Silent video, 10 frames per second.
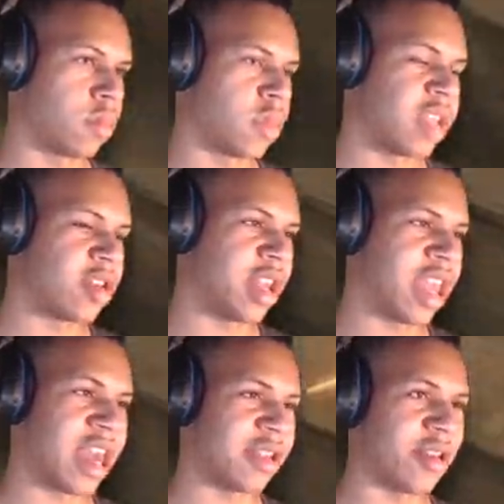I thought he
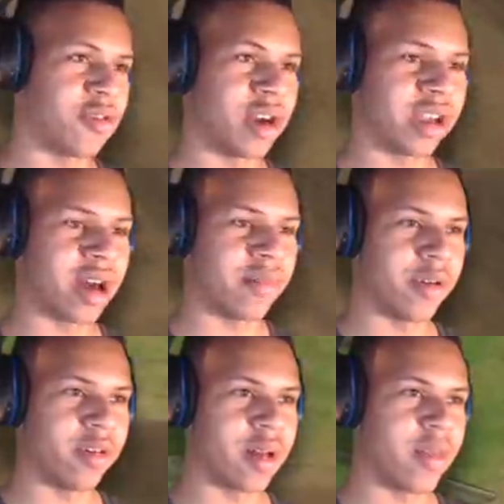had Orin
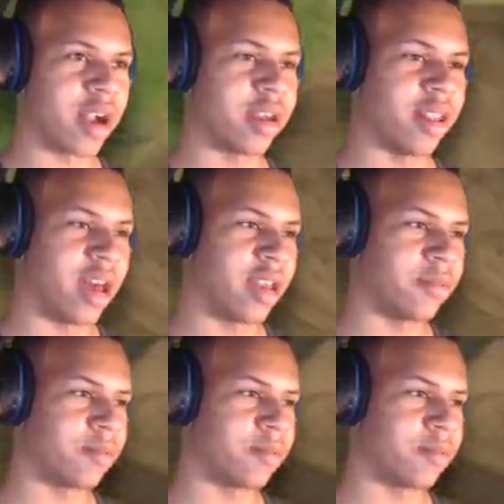combo, I'm not gonna lie.